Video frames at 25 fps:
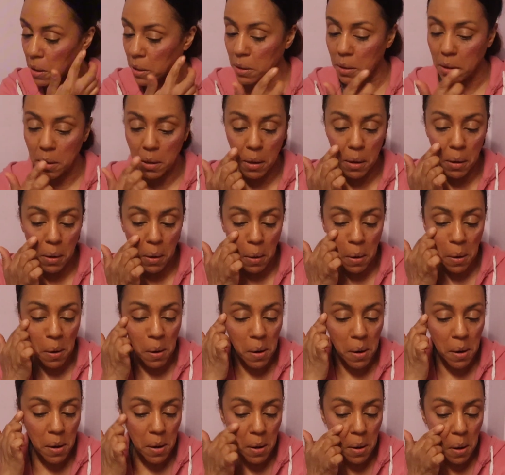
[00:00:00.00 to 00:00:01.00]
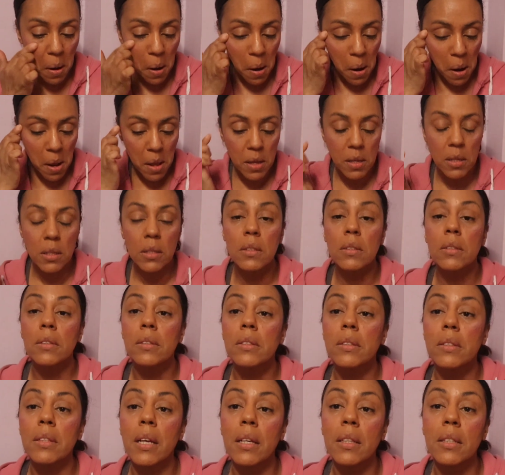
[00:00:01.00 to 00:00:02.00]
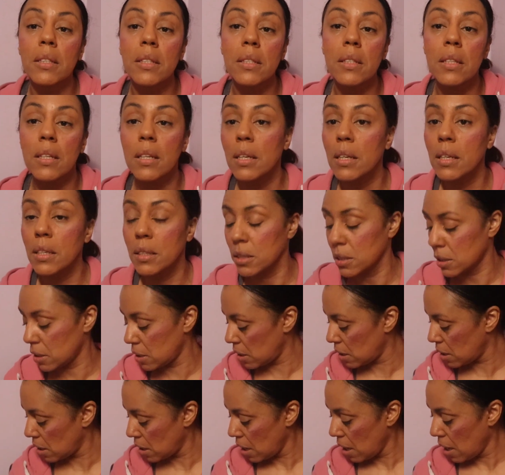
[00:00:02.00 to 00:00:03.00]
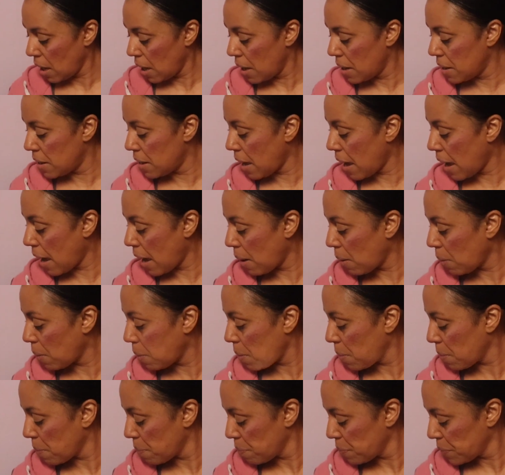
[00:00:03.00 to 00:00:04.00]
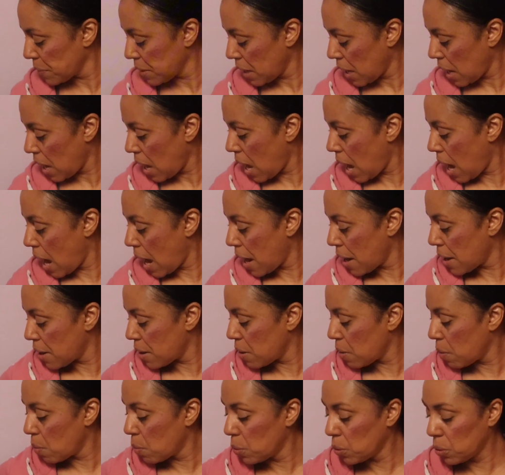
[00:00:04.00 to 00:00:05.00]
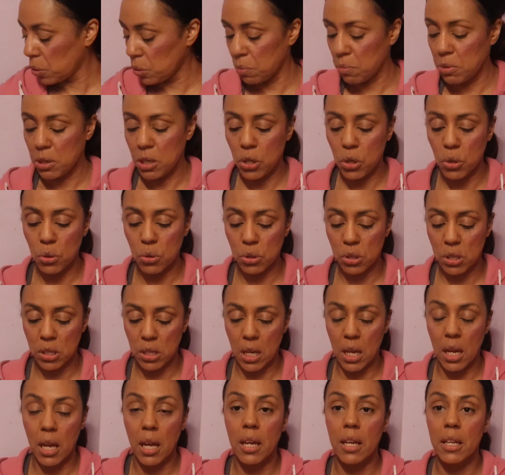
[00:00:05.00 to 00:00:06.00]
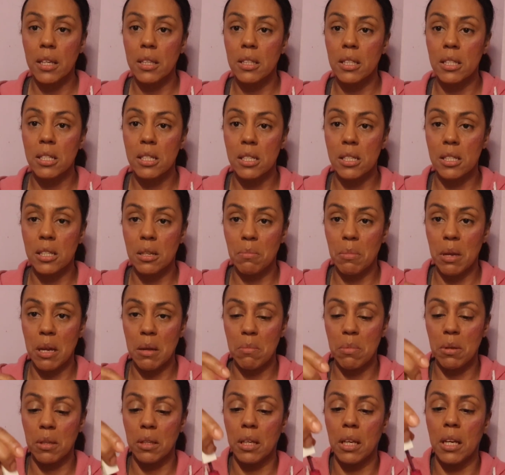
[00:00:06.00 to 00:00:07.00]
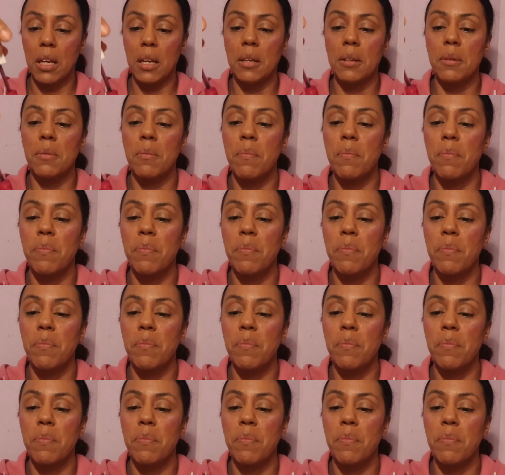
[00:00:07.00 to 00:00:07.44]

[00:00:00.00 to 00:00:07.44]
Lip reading: there, that's it. Now I will be using, this is the Maybelline.